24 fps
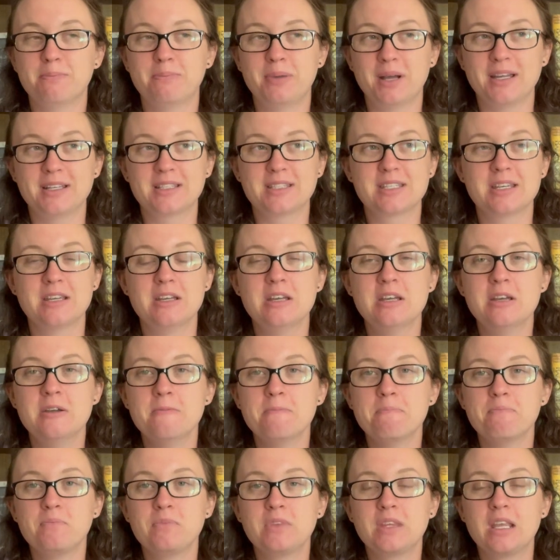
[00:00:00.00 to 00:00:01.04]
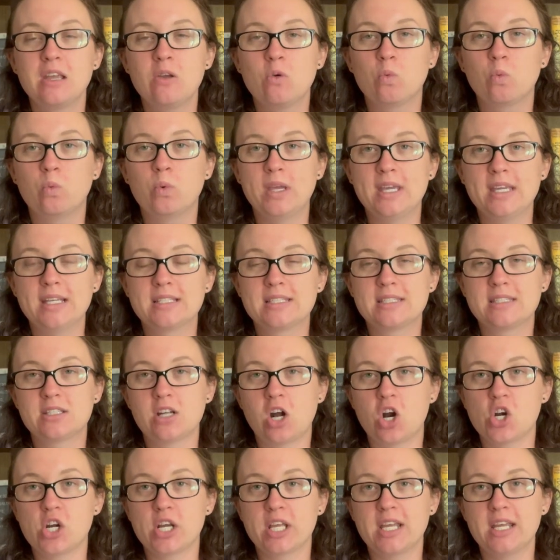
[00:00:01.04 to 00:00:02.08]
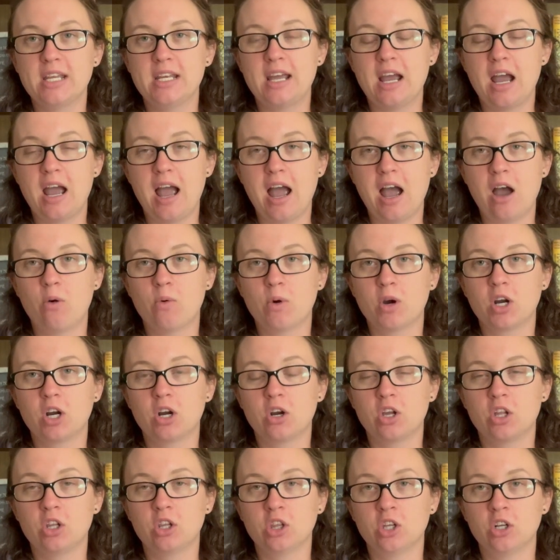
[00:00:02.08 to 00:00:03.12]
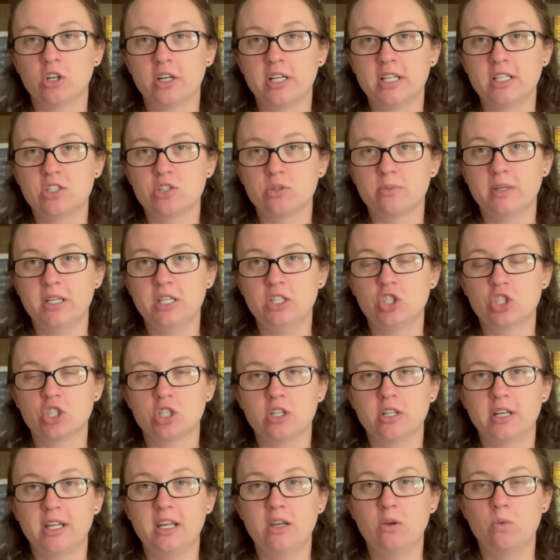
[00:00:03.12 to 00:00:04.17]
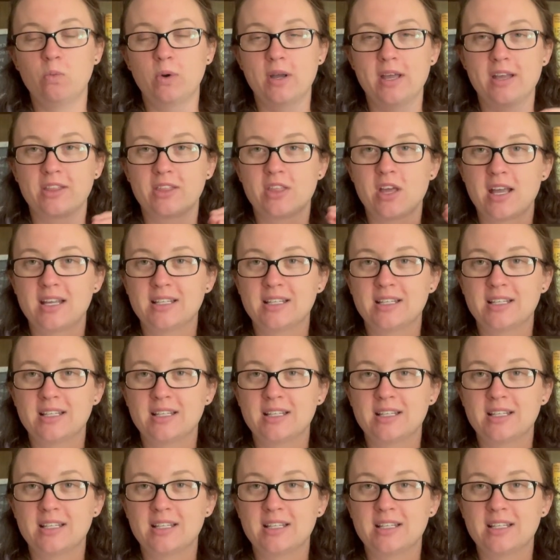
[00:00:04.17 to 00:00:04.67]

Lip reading: But we started our learning to read journey with